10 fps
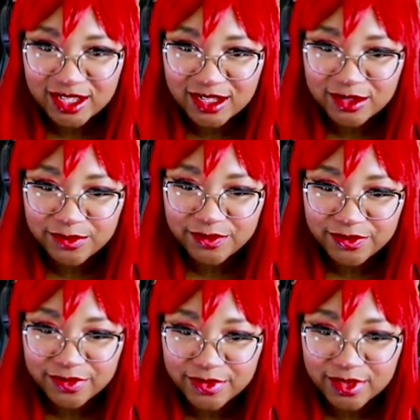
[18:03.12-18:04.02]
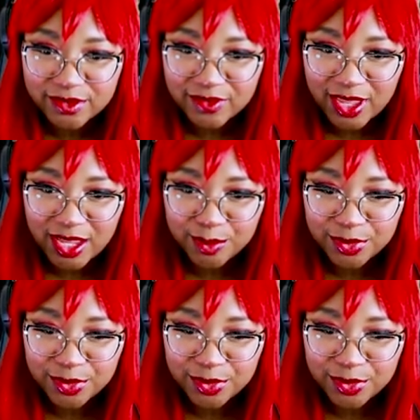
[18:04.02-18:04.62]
Oh, it's a